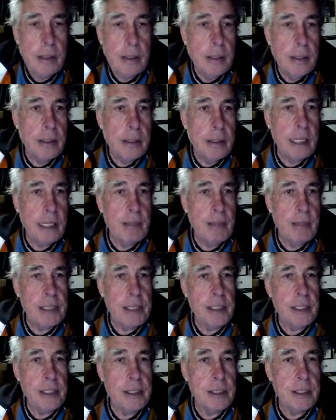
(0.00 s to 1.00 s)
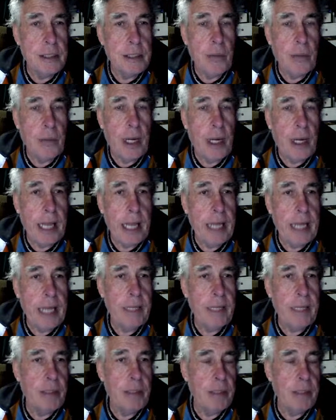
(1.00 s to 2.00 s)
D-message is quite handy
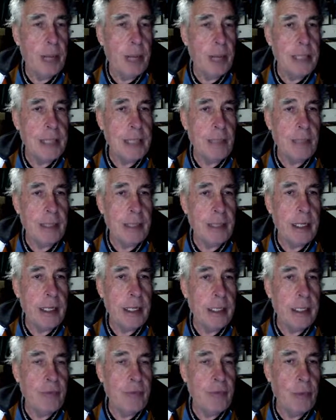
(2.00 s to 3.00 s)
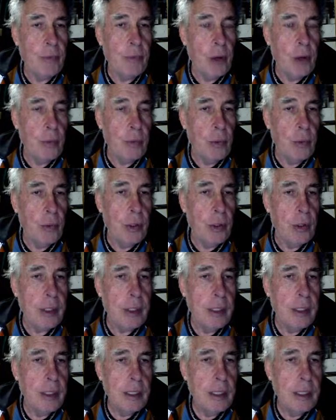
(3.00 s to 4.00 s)
when you plug something in, and if it won't work,
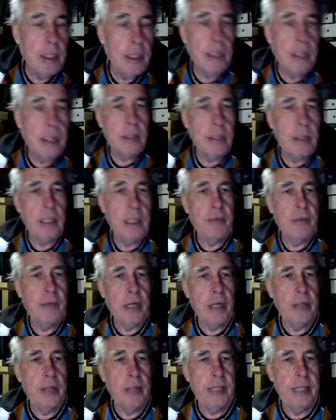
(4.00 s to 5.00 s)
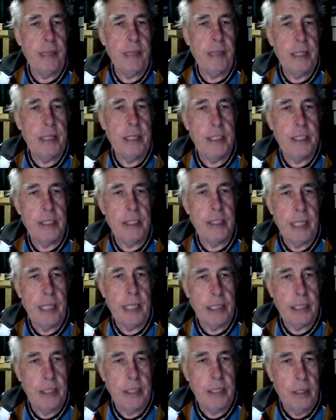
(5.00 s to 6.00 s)
then if you go D-message, it
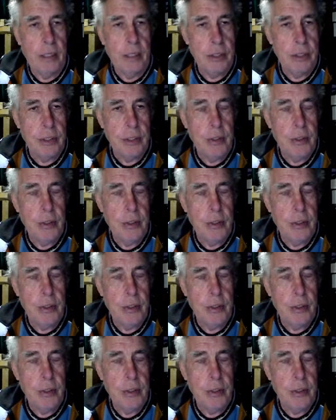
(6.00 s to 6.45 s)
actually tells you